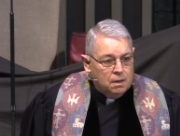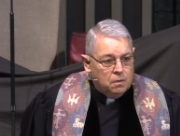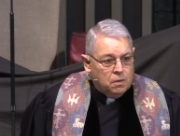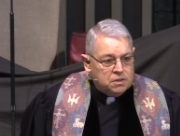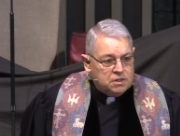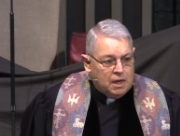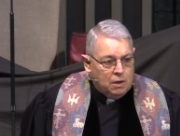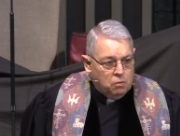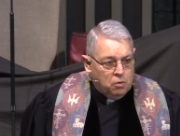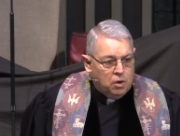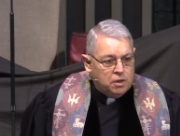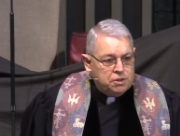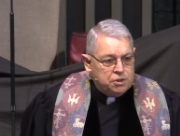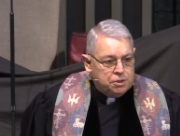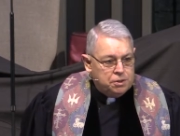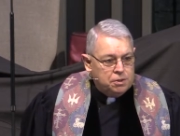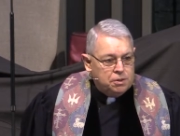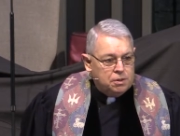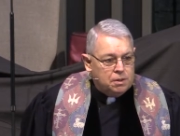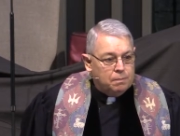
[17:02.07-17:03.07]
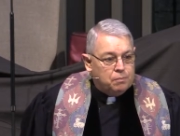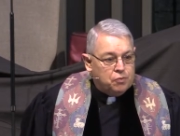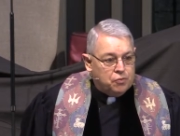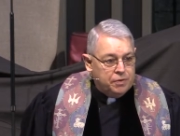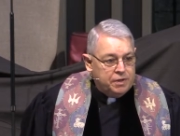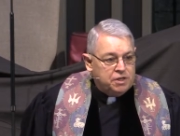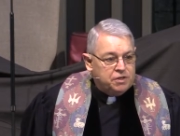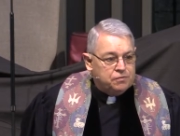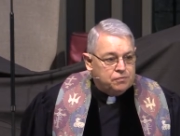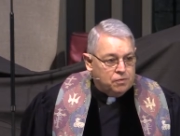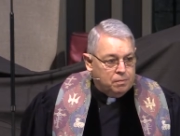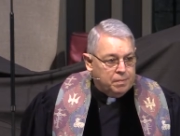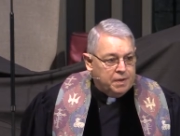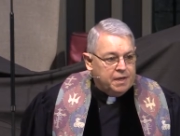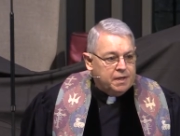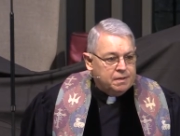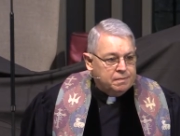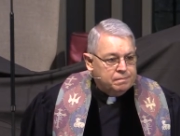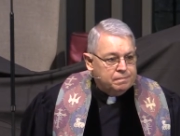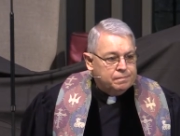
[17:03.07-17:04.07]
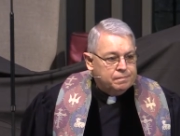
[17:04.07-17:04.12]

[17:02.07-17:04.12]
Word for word: was I want you to preach for me